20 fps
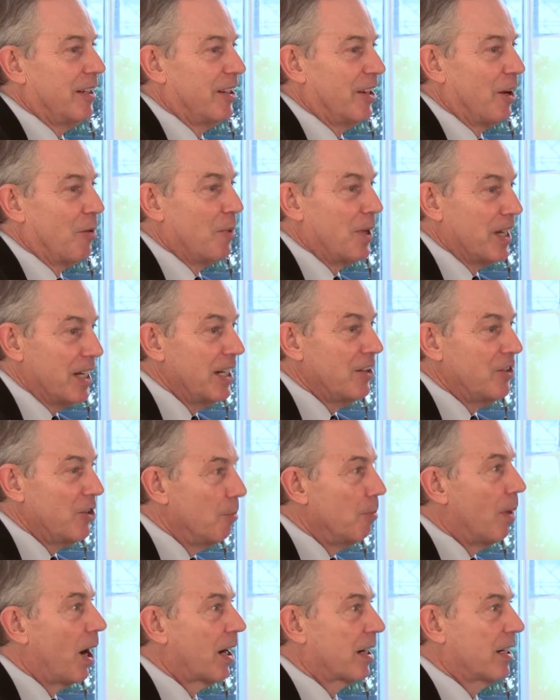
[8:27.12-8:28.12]
you know, we need
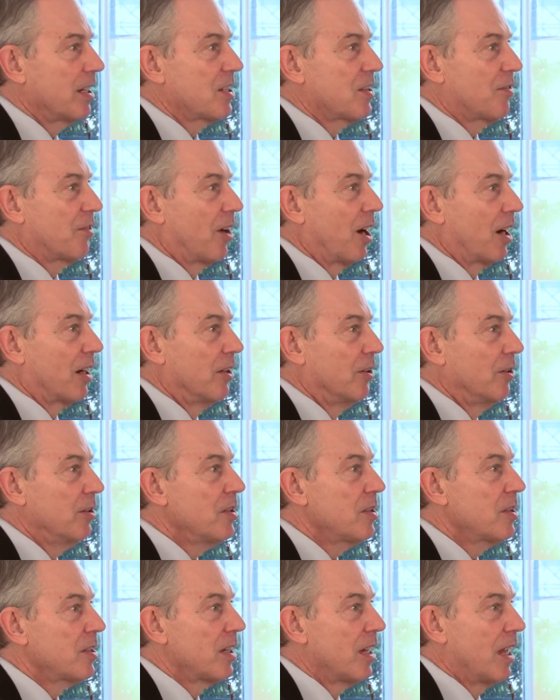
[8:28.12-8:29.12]
new markets for our
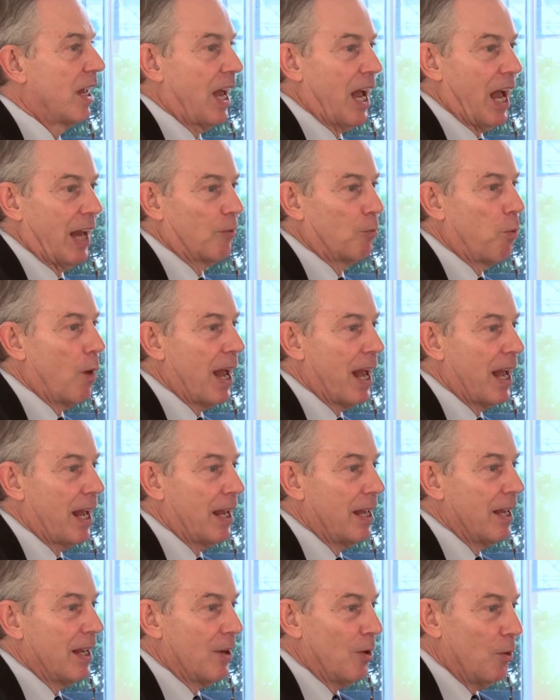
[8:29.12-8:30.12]
goods and
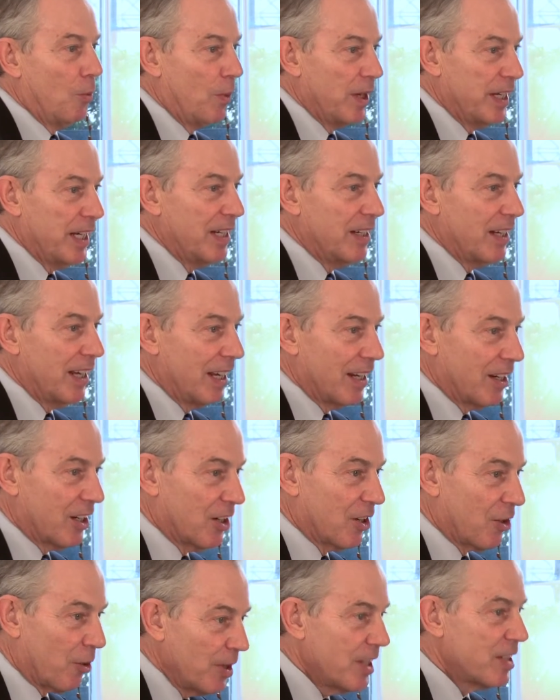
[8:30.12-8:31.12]
where we need
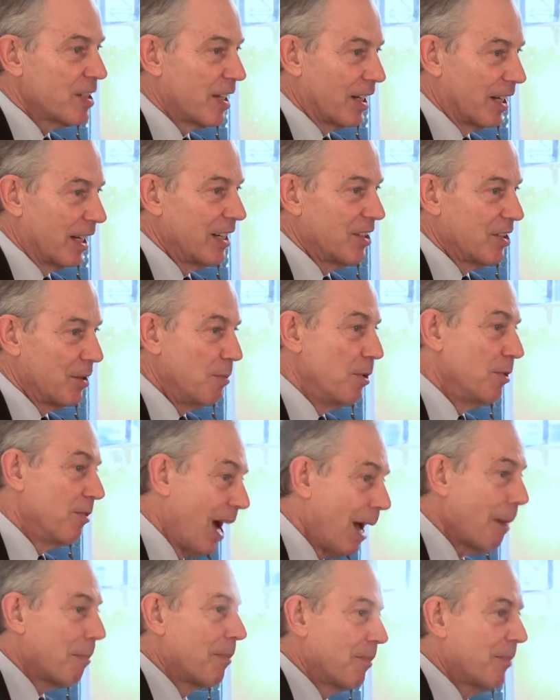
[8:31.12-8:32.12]
increasingly to move
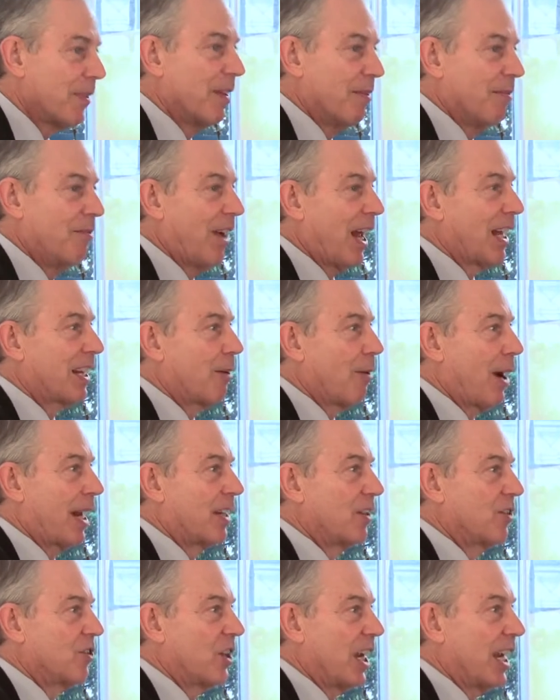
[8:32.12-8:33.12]
up the value
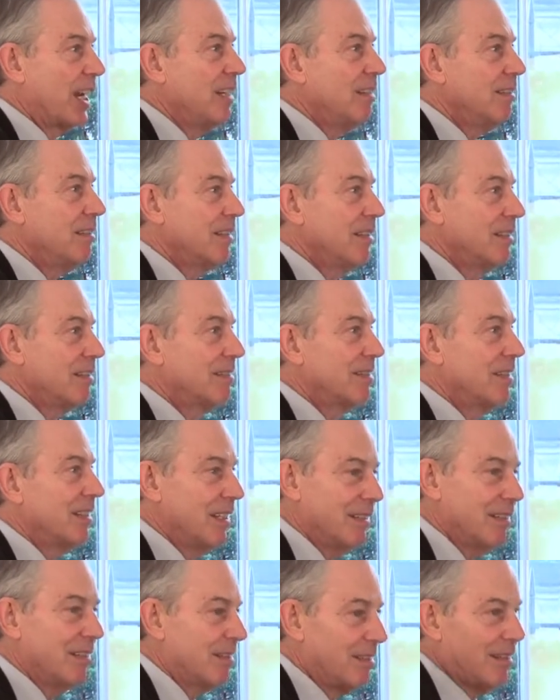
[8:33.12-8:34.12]
added chain
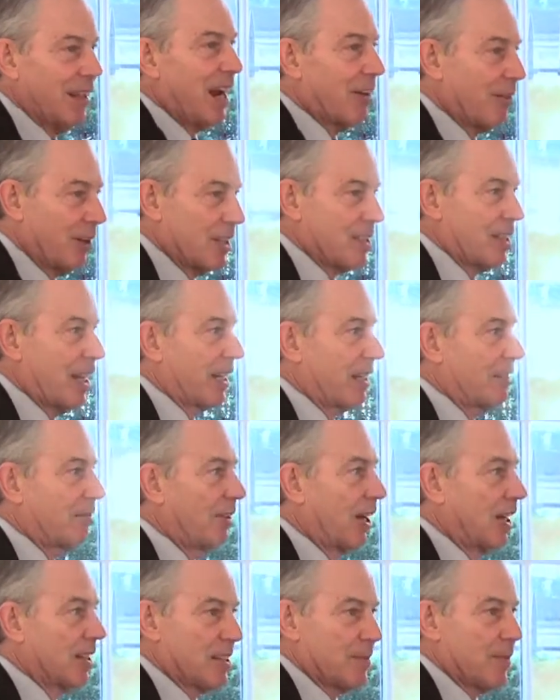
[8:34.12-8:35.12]
in areas like
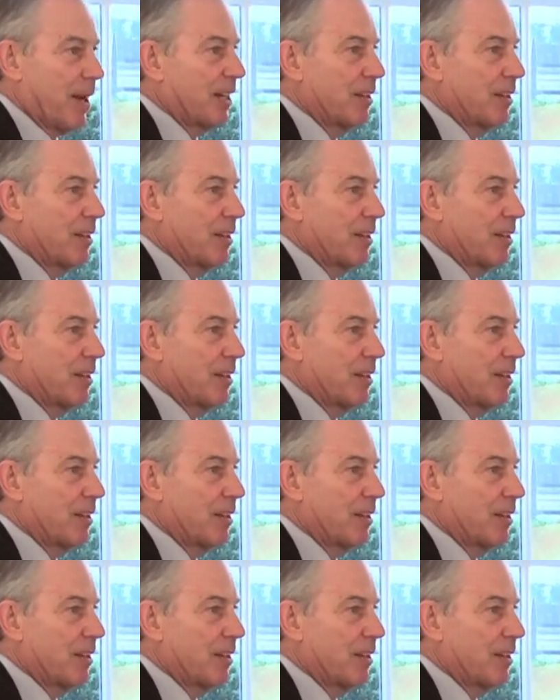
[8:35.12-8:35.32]
advanced